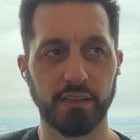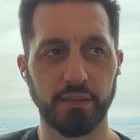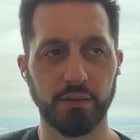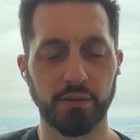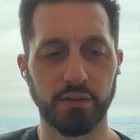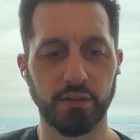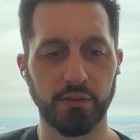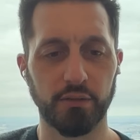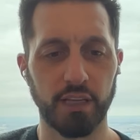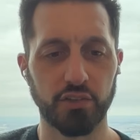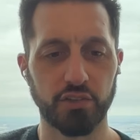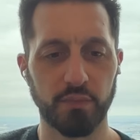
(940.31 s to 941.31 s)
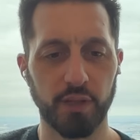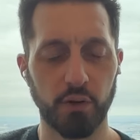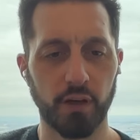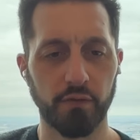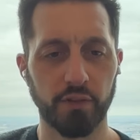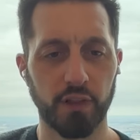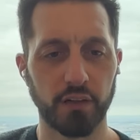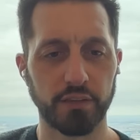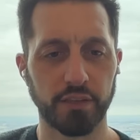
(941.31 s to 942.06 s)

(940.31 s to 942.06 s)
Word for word: to to a relationship that you want for long